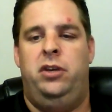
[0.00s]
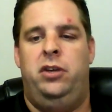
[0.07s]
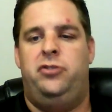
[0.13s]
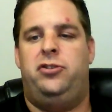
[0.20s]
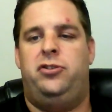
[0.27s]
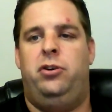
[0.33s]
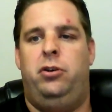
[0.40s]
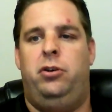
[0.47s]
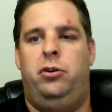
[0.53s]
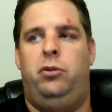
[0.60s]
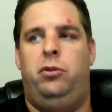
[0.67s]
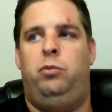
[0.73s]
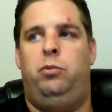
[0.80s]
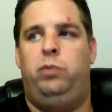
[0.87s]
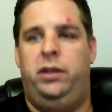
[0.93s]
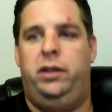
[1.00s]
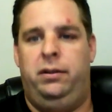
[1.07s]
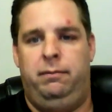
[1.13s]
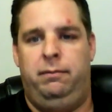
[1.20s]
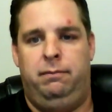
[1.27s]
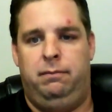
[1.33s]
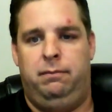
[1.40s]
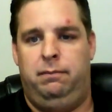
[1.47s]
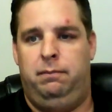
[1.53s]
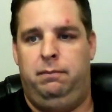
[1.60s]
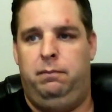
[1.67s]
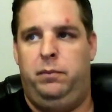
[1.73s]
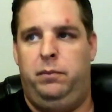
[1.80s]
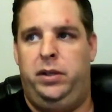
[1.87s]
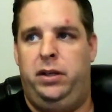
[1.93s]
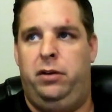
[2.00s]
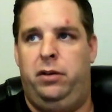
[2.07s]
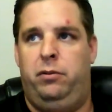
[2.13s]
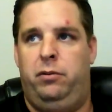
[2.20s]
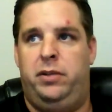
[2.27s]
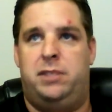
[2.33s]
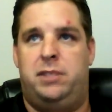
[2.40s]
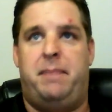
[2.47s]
So when, this